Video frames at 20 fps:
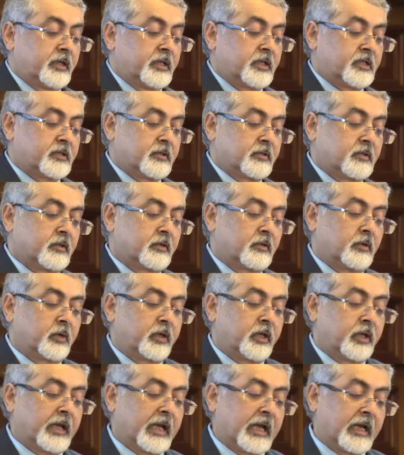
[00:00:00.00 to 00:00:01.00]
is
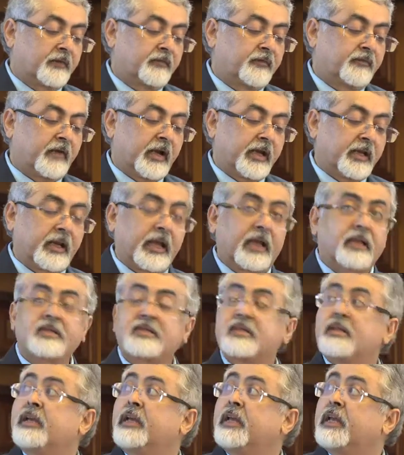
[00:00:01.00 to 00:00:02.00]
looking at
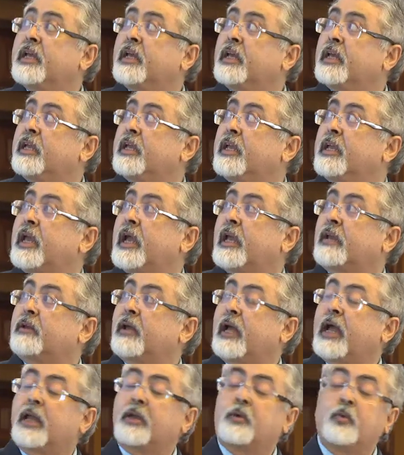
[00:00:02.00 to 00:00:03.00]
finance. He
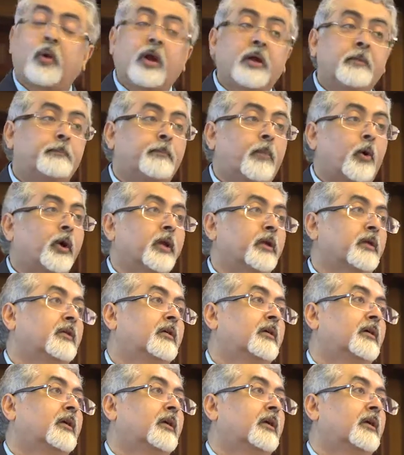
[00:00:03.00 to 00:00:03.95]
had at one point